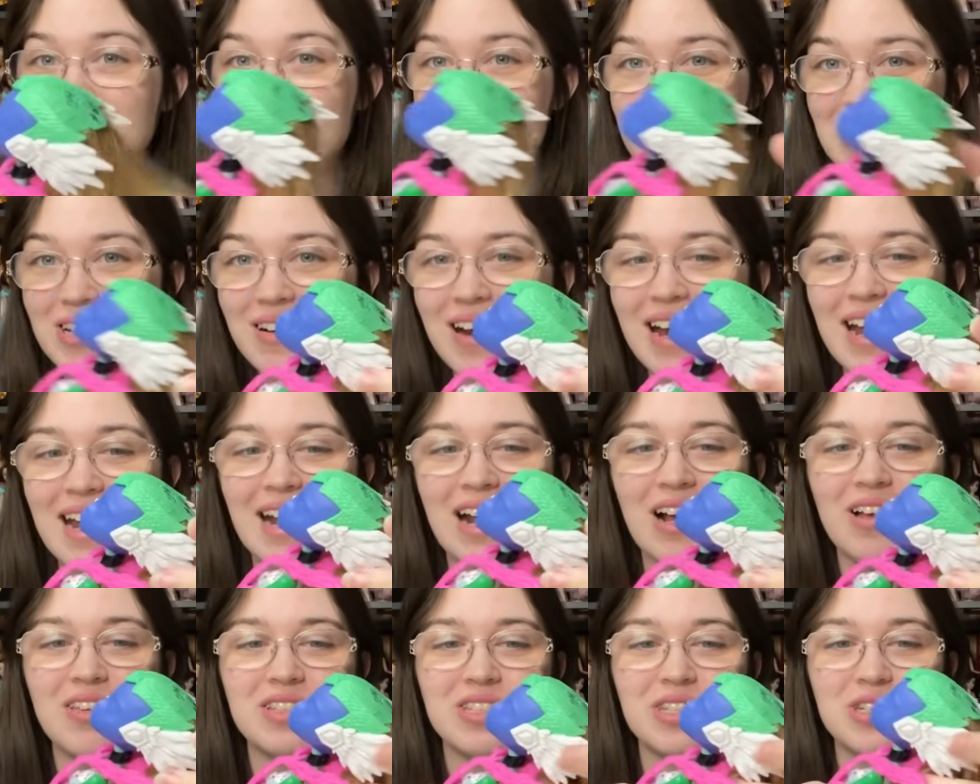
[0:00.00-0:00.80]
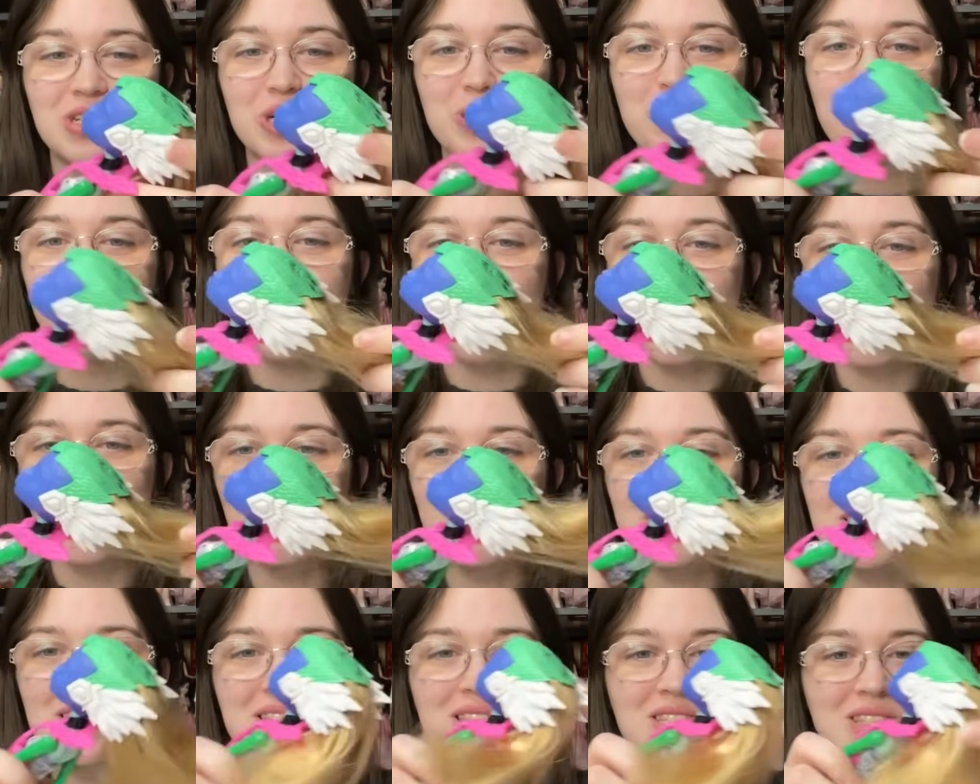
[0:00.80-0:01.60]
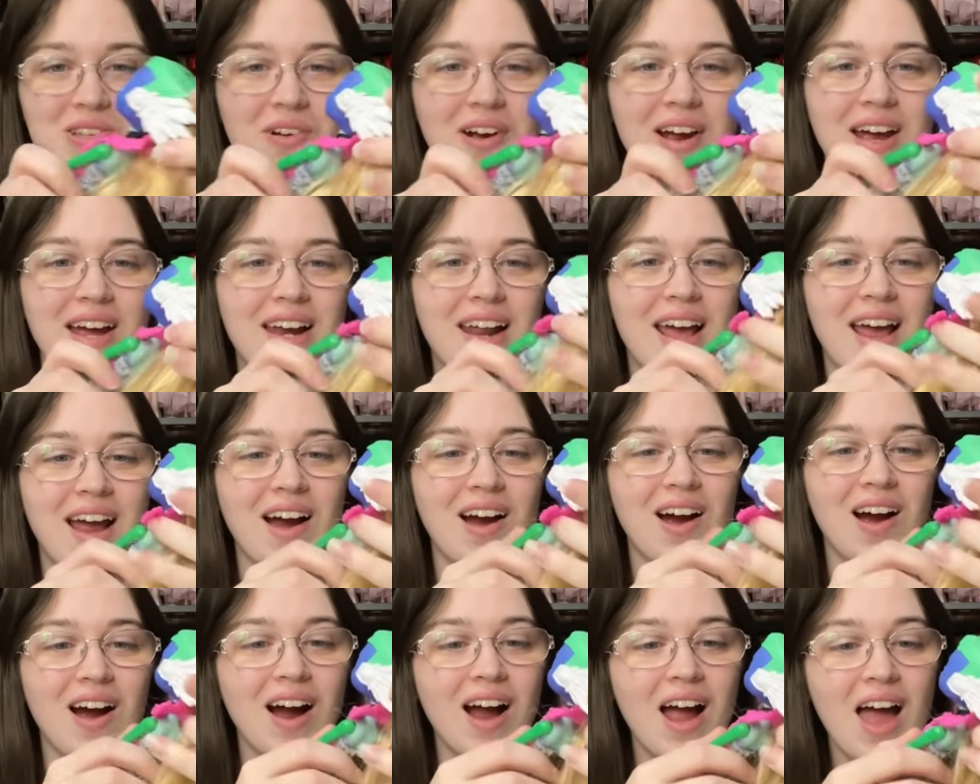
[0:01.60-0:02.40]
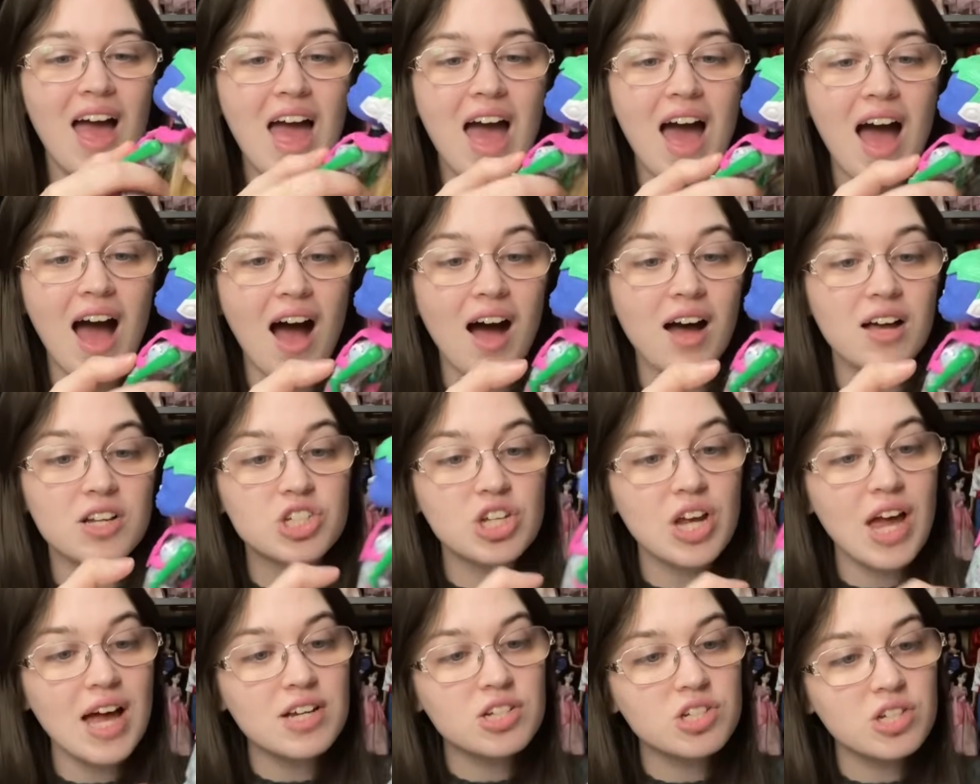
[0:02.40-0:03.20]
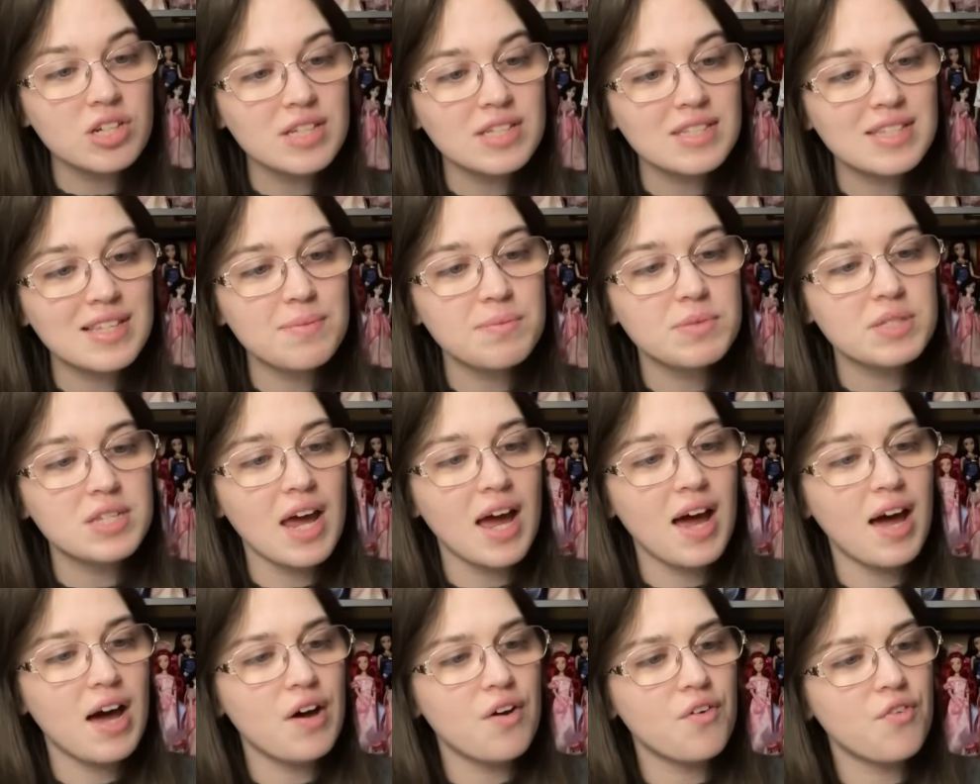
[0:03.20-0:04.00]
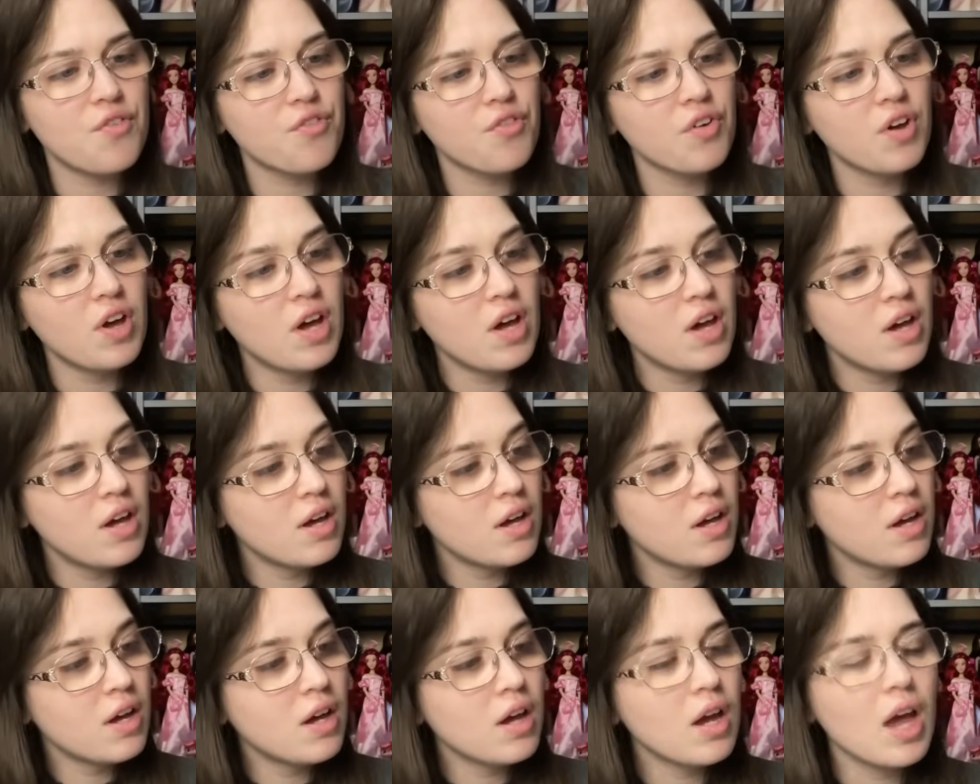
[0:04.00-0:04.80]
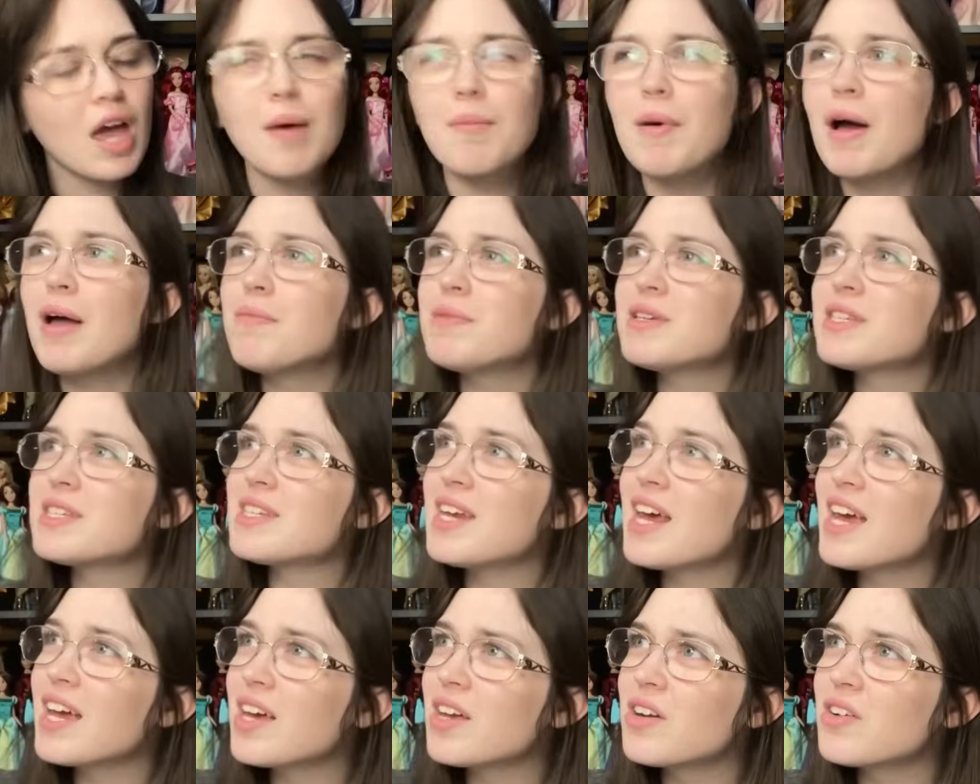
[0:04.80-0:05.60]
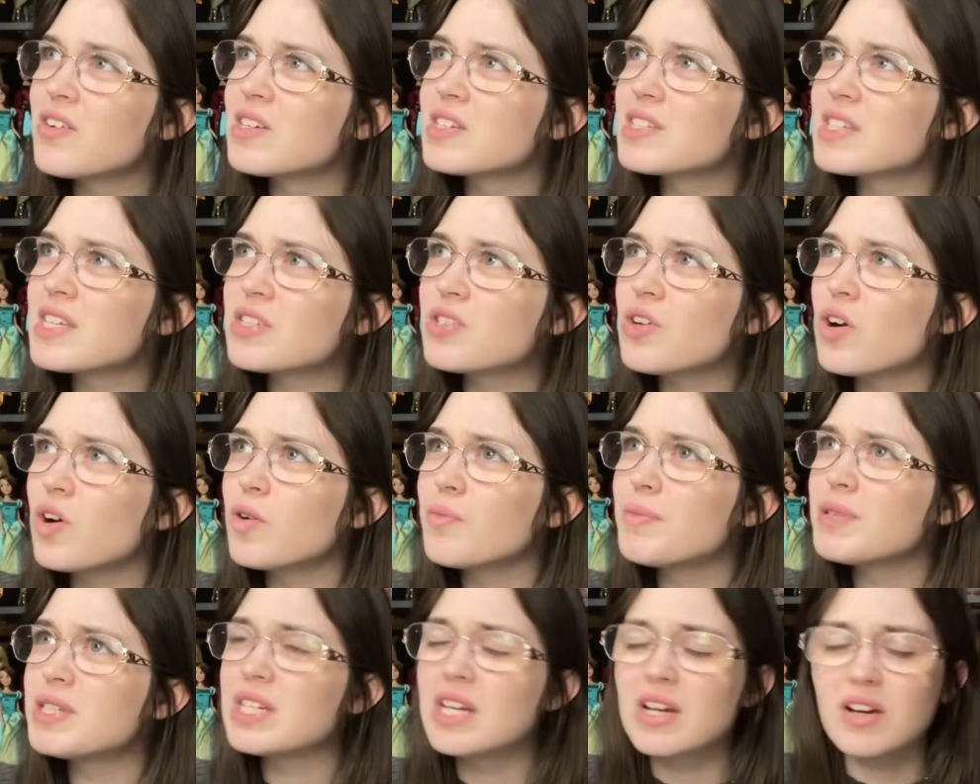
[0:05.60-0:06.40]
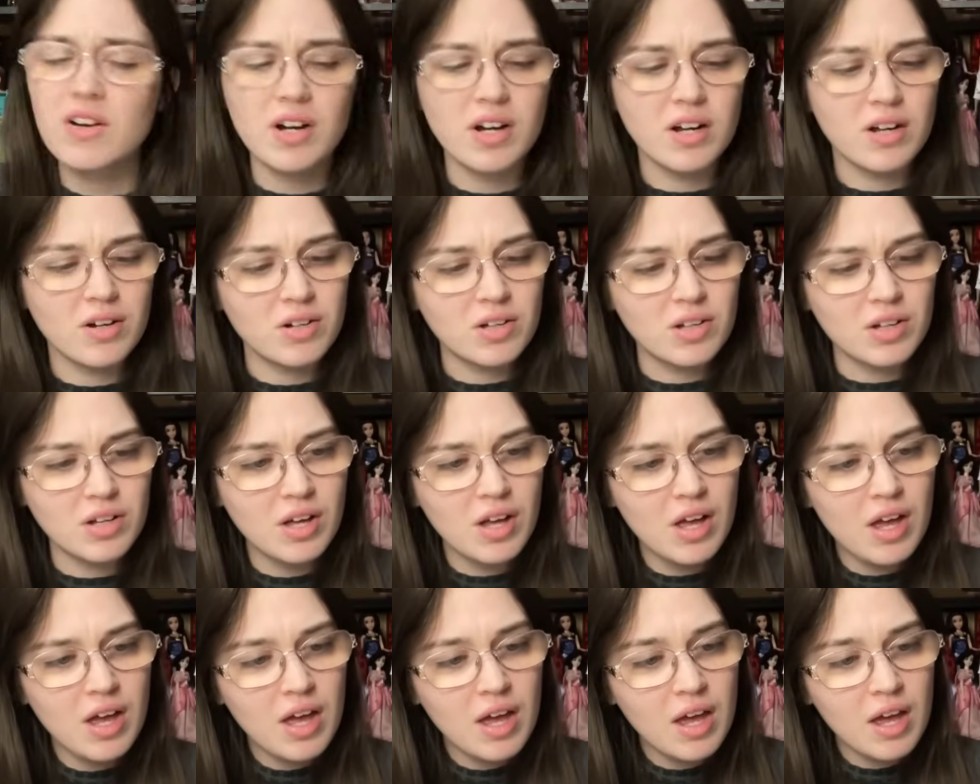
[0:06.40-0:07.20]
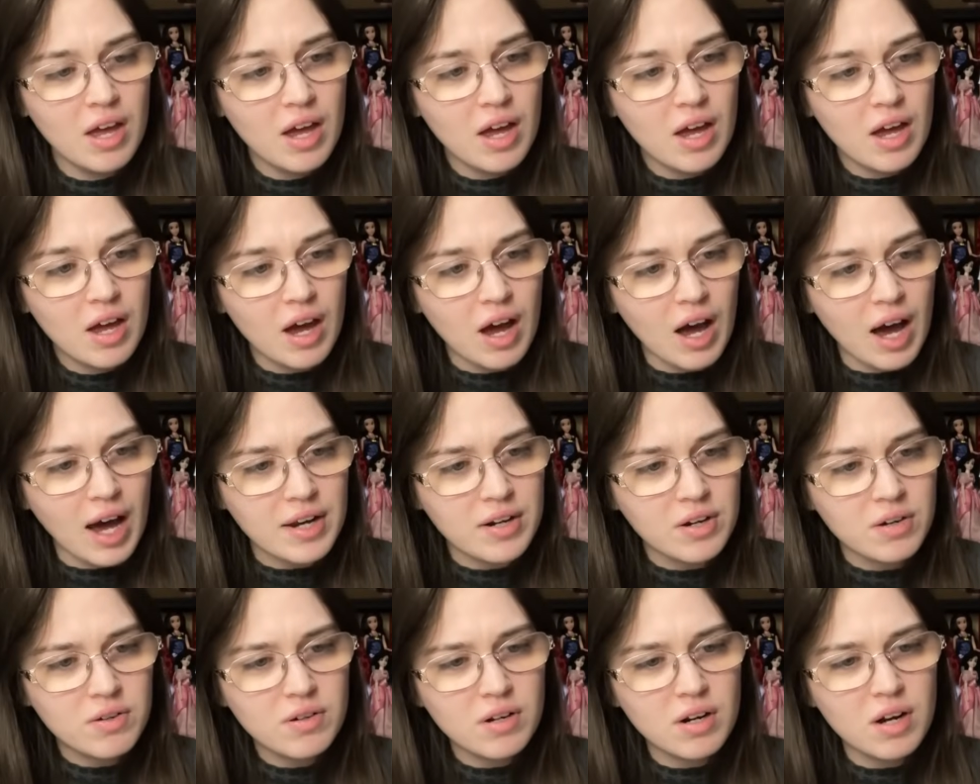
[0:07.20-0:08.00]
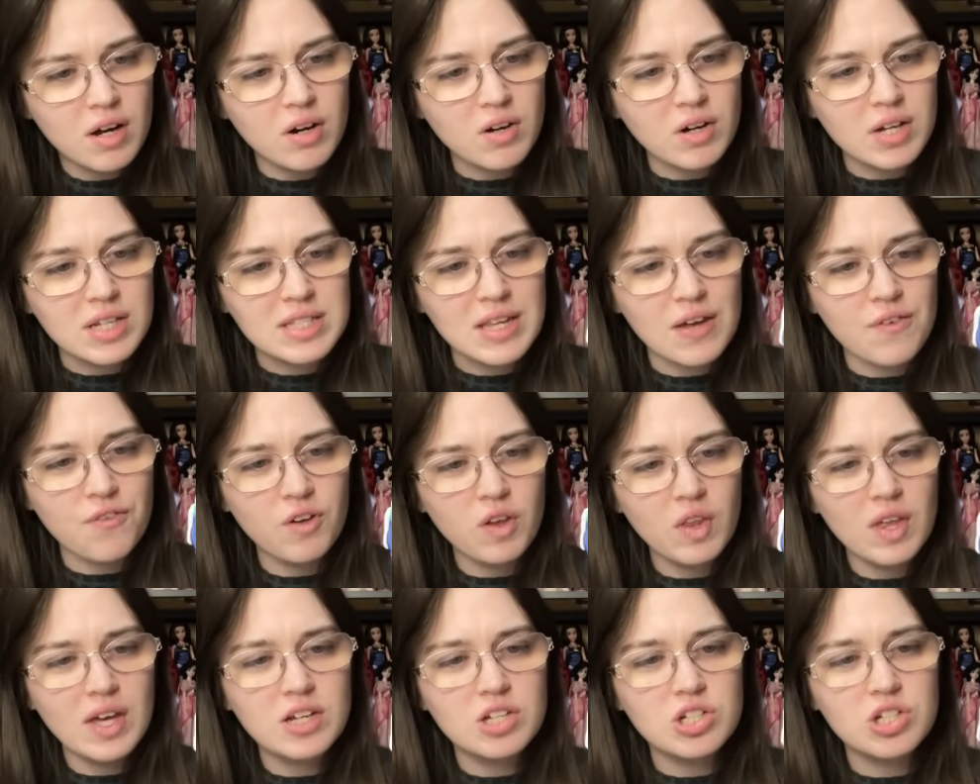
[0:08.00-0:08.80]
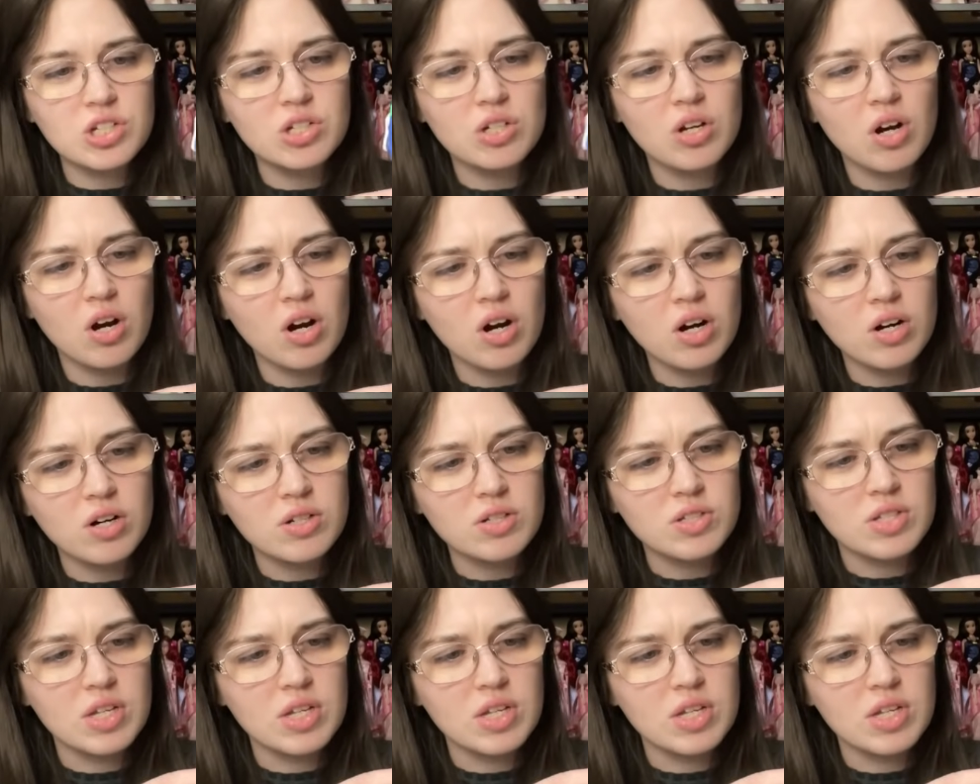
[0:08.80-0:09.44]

Saran hair. This is just Barbie's Saran hair. Uh, she actually seems to have, am I mistaken, or is this her material? I don't know, because I feel like hers